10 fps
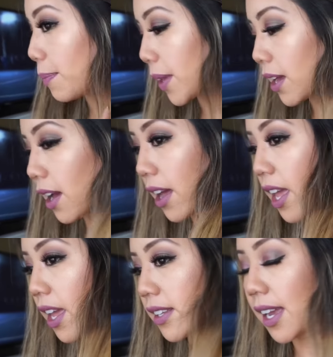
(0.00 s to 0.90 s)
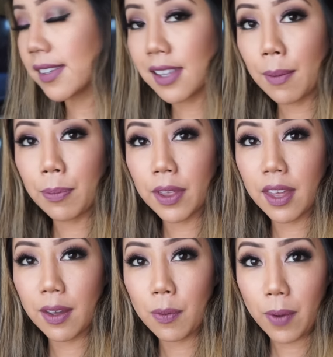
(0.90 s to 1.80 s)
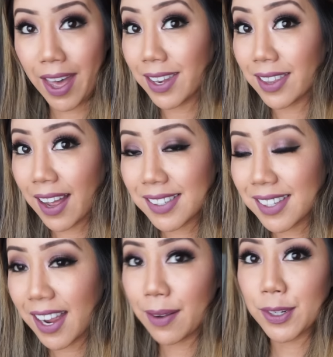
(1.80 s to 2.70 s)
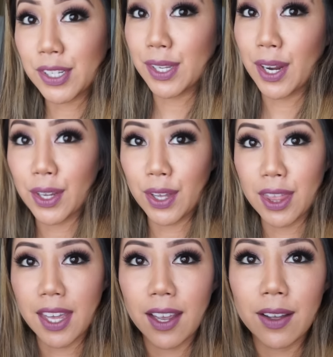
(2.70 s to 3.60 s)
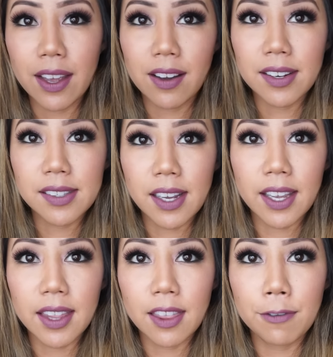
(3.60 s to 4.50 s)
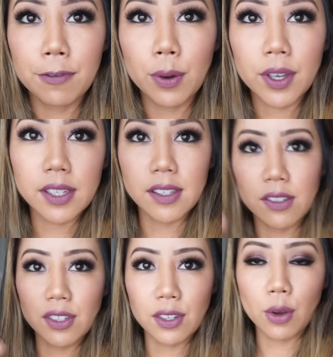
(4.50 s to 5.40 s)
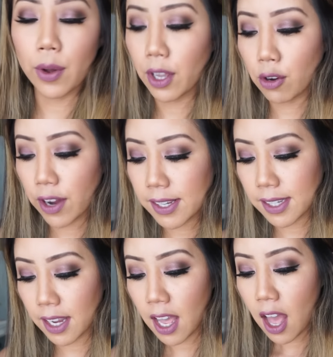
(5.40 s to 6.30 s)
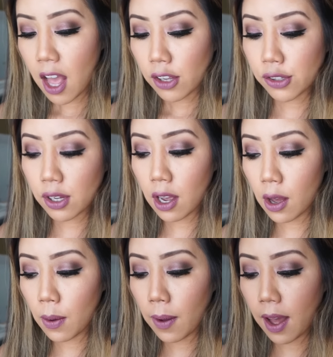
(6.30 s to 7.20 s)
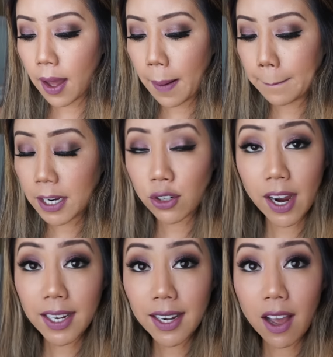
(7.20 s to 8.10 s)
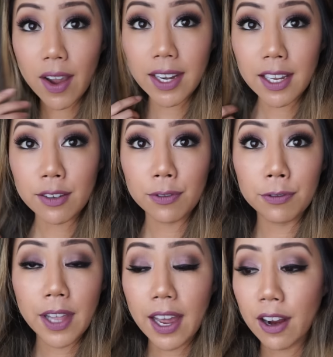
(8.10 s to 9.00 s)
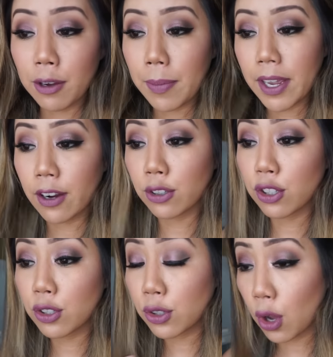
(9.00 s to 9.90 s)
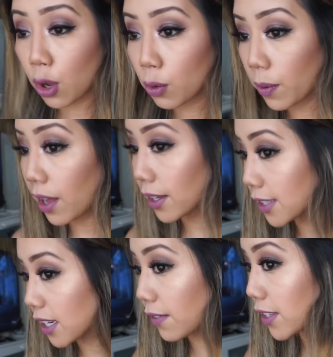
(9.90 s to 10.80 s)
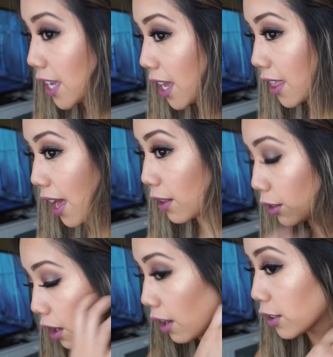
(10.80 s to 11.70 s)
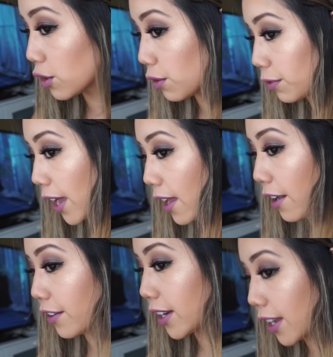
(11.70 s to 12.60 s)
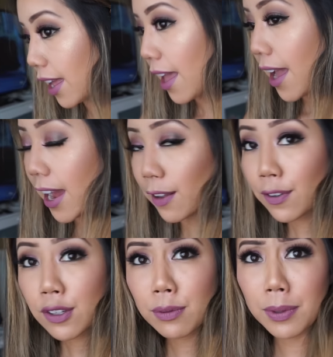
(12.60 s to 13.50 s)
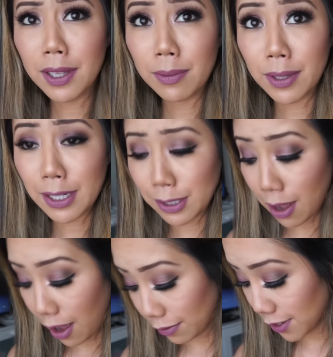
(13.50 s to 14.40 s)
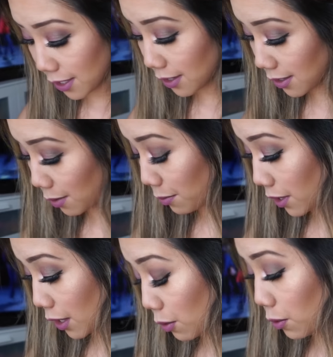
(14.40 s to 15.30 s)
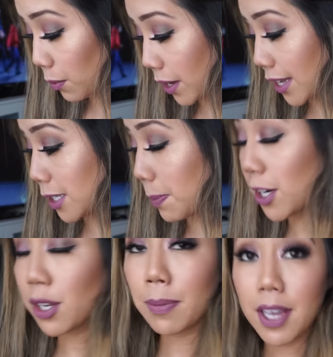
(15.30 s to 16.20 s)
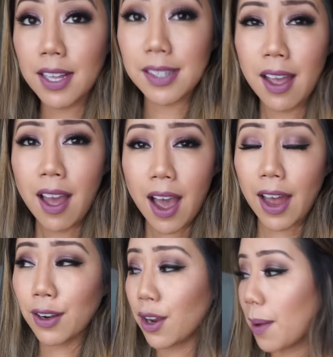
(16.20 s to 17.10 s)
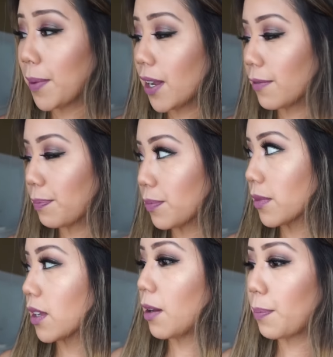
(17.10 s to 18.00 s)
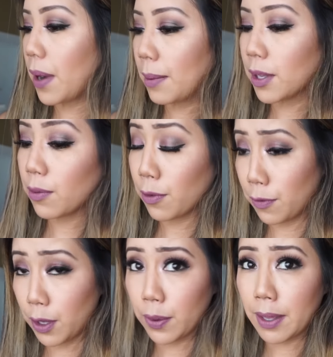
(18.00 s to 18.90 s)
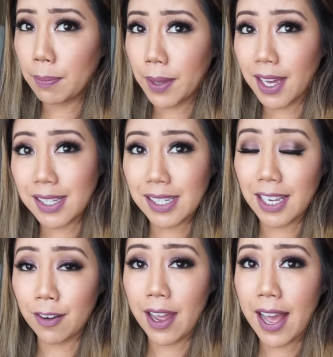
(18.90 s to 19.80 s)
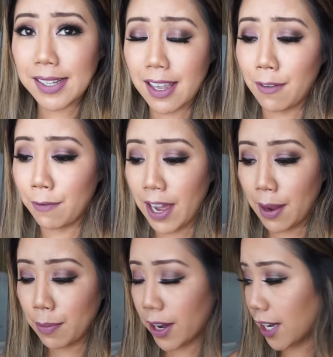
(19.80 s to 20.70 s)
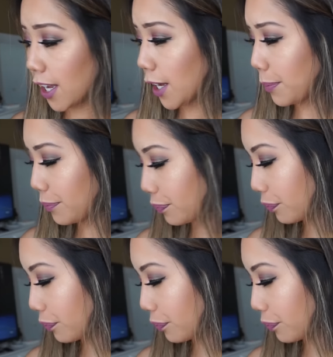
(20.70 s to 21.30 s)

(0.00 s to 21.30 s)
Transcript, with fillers: because I slept with it wet last night, which is not a good thing. Hang on a second. The focus is just going crazy. So um, I tried it out and it flat ironed my hair so well. It didn't even take that long to flat iron it. And it feels really, really soft. This is a really cool one, especially because, I don't know, I'm going to probably review it because it has a vibrating